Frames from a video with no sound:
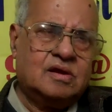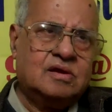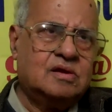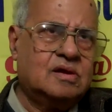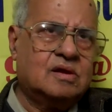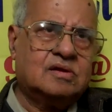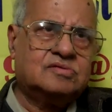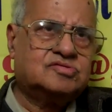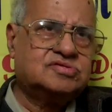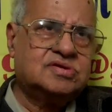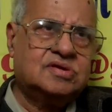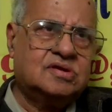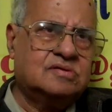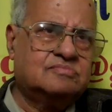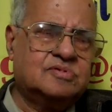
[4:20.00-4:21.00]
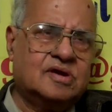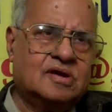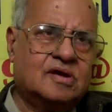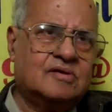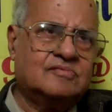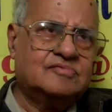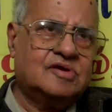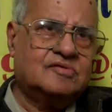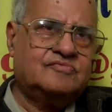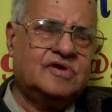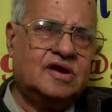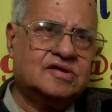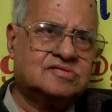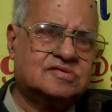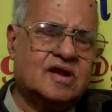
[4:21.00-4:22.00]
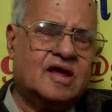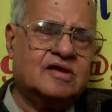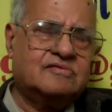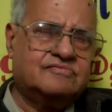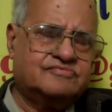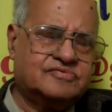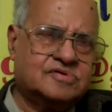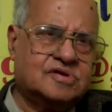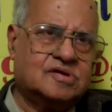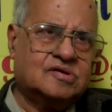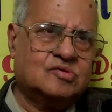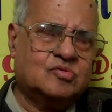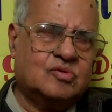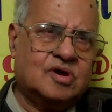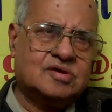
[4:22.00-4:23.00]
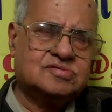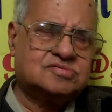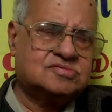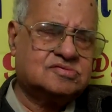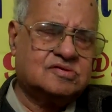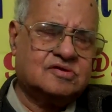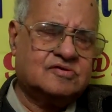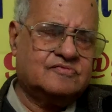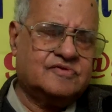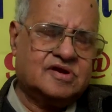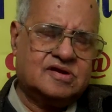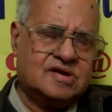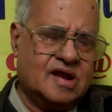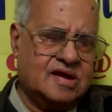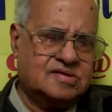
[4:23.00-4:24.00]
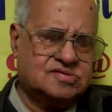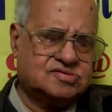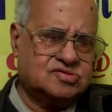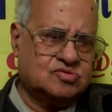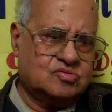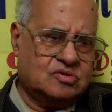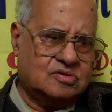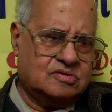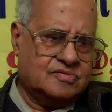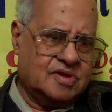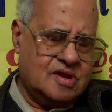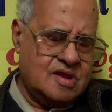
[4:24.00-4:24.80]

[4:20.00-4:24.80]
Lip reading: Yeah, you see, village life was very nice, you know.